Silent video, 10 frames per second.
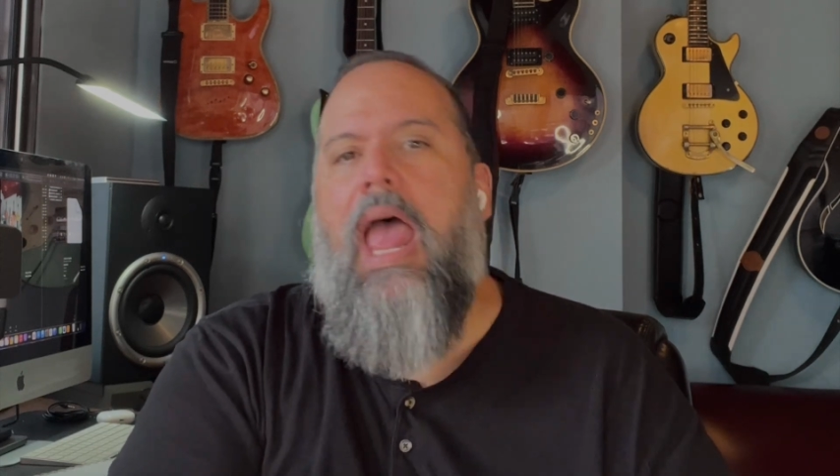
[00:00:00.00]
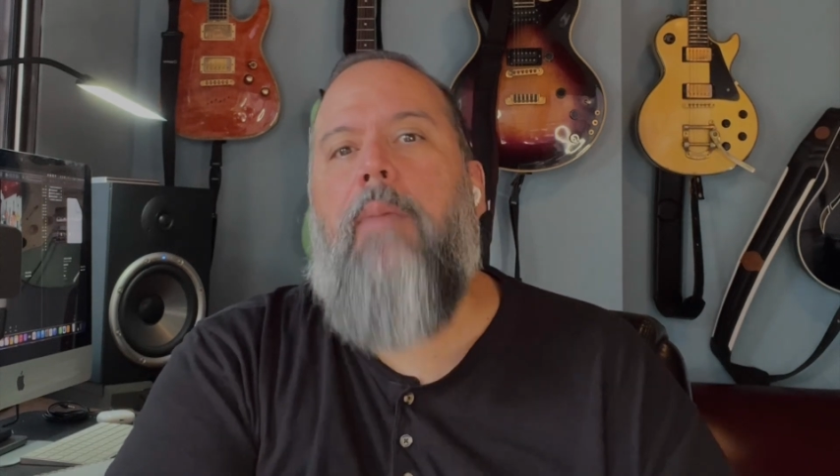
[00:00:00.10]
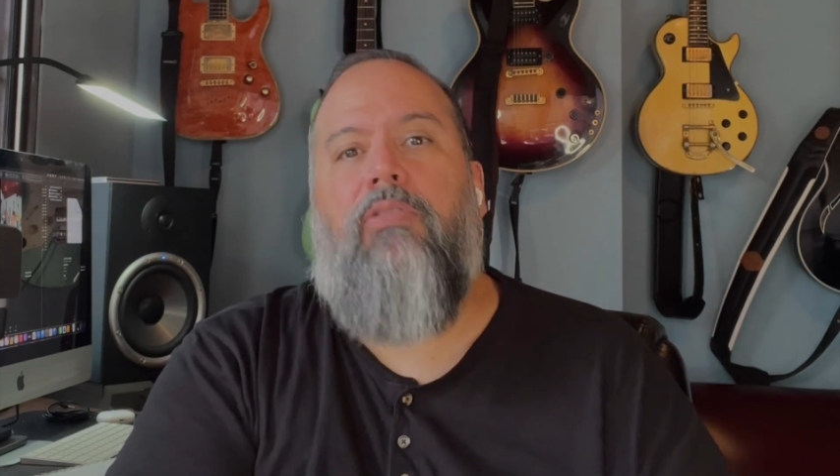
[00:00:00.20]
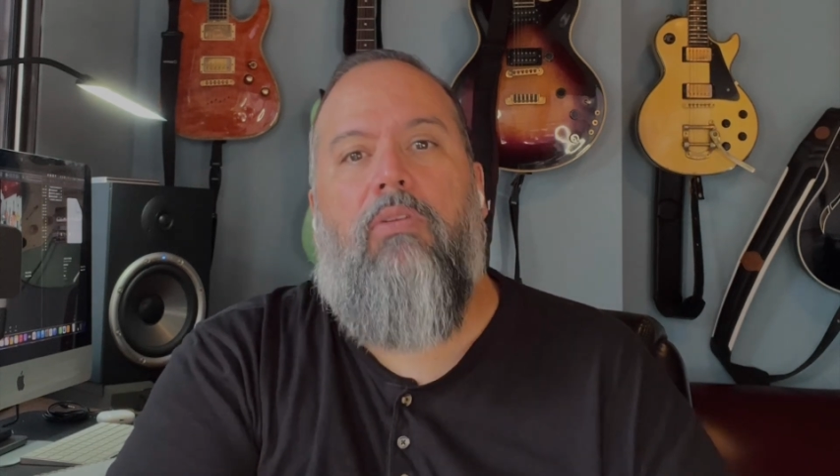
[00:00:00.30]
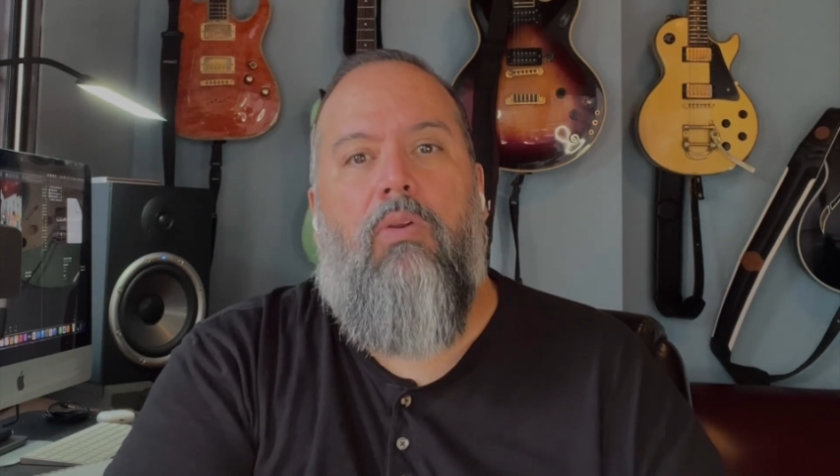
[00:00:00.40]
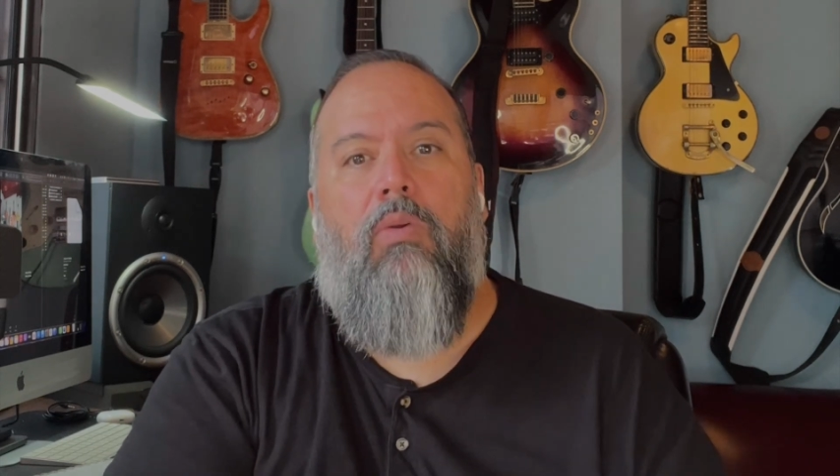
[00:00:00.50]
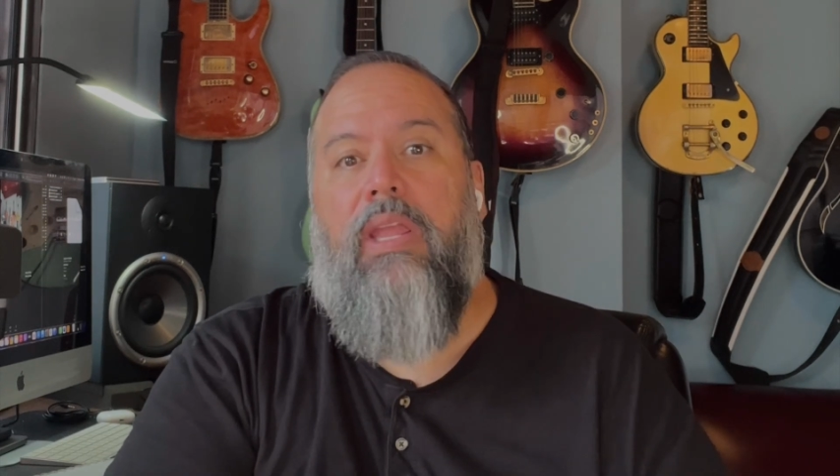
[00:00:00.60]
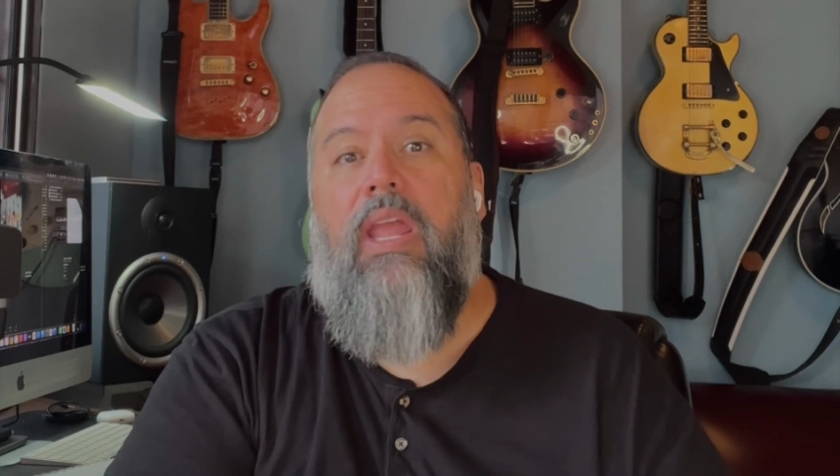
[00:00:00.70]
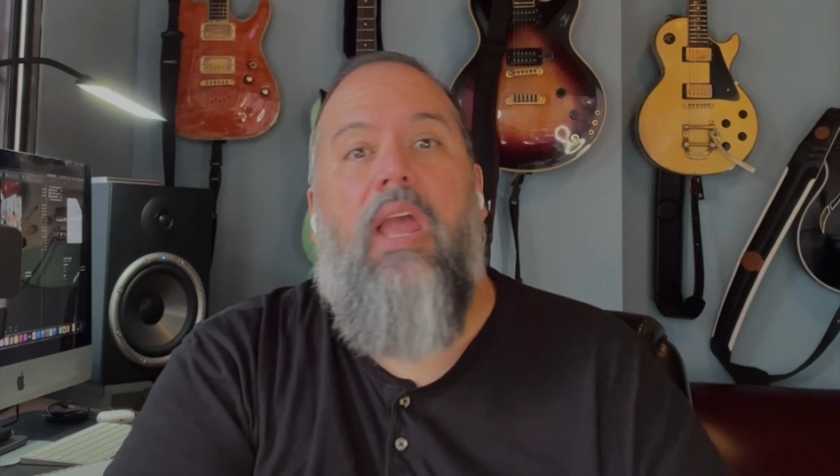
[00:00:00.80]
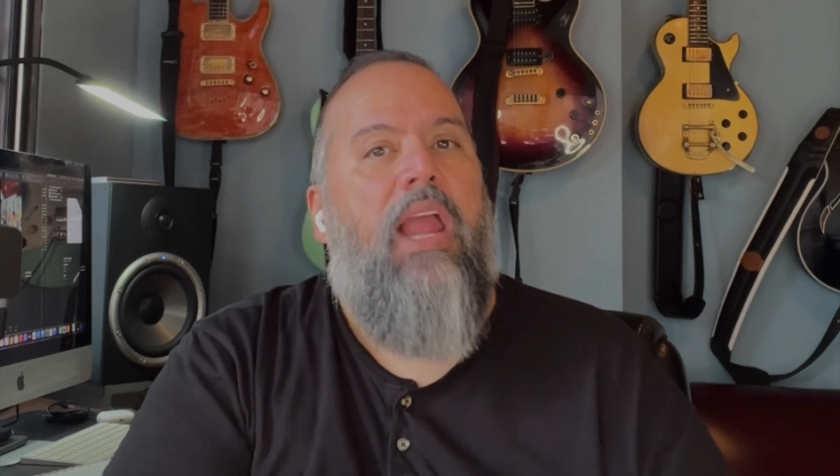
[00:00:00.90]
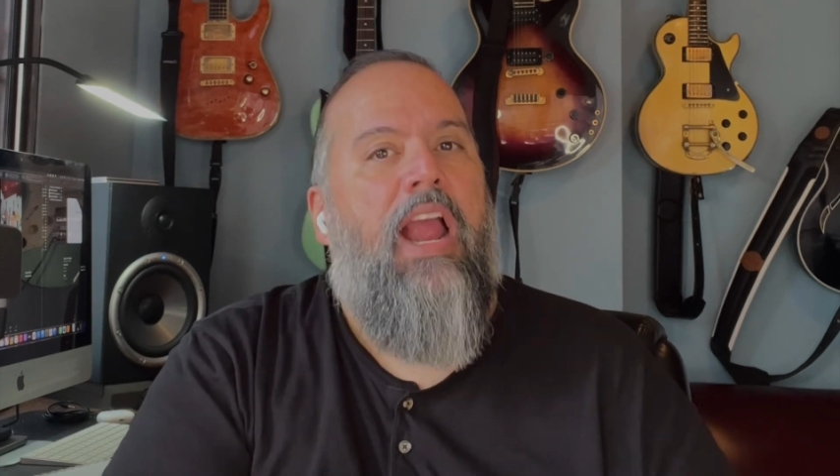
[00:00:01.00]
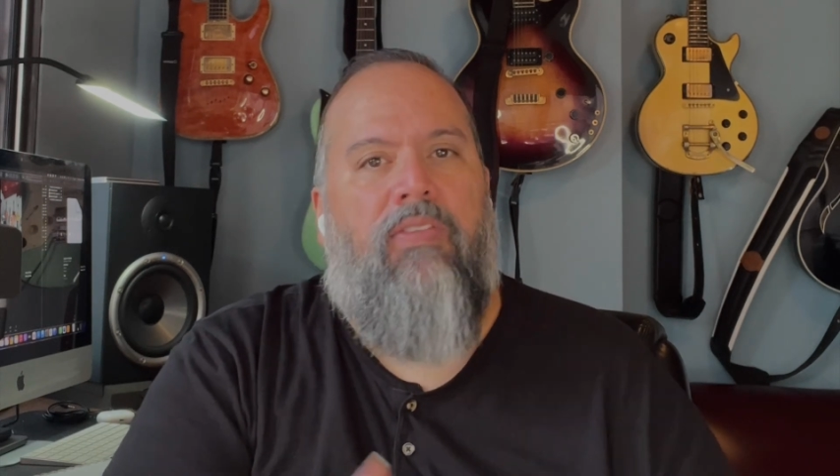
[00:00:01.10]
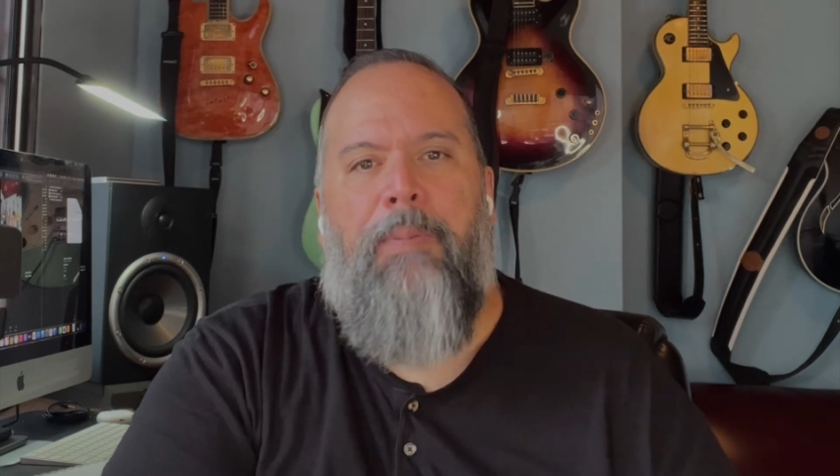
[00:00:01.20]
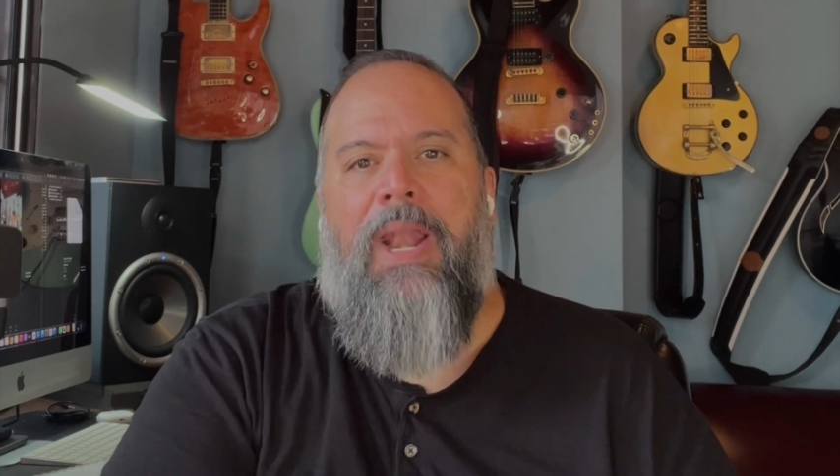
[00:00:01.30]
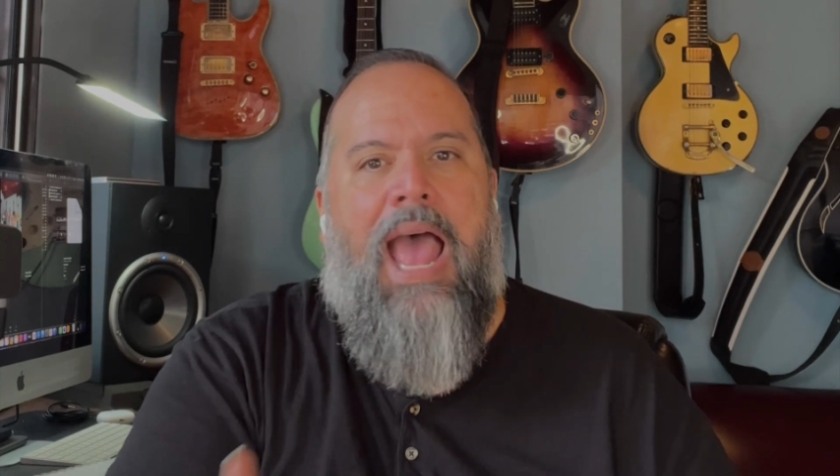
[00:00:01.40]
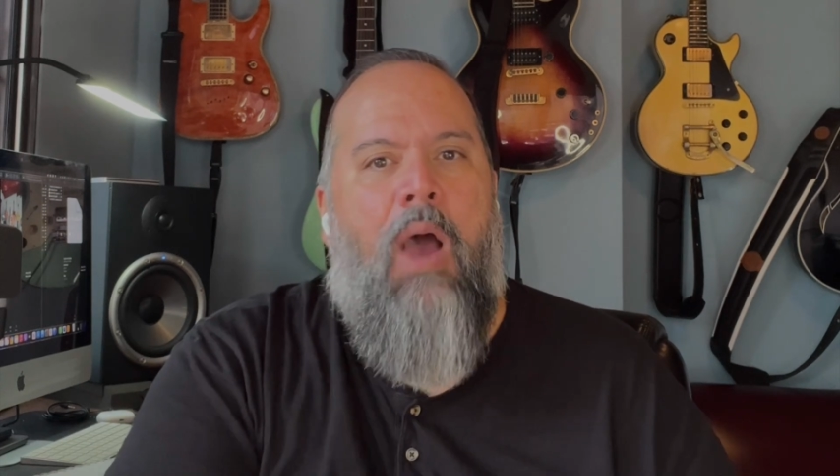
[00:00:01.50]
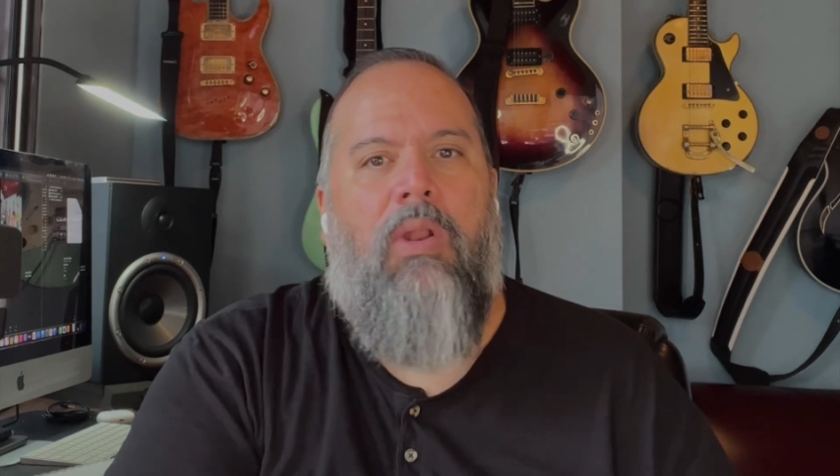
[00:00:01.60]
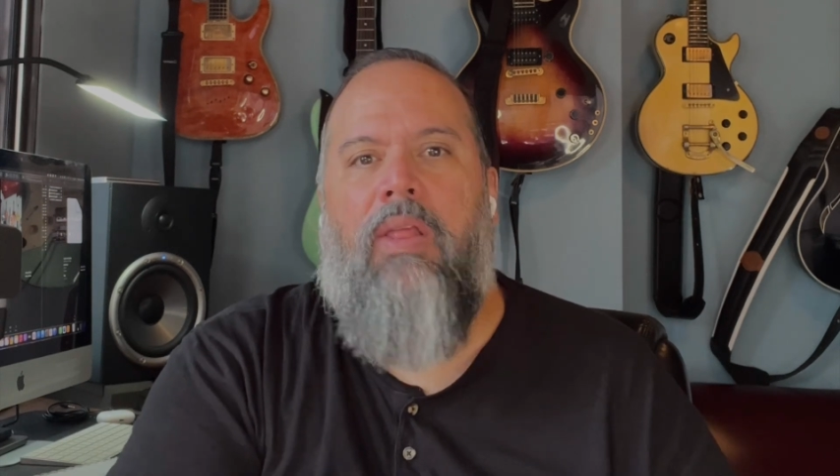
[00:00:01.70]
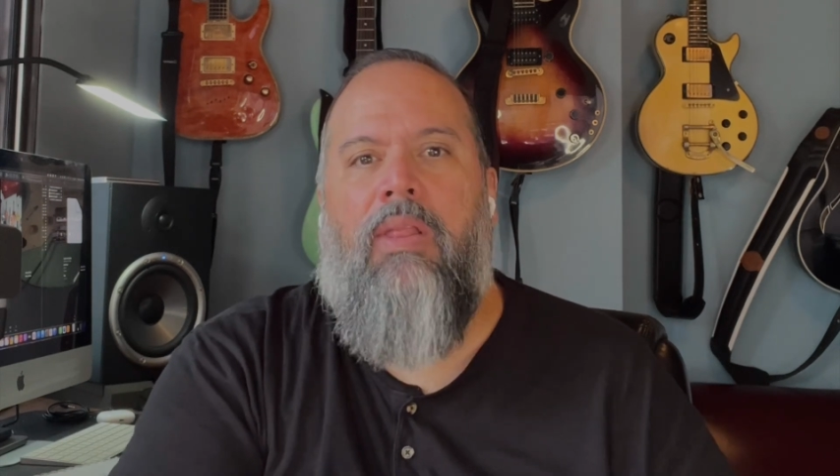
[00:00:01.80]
Absolutely. It's been out.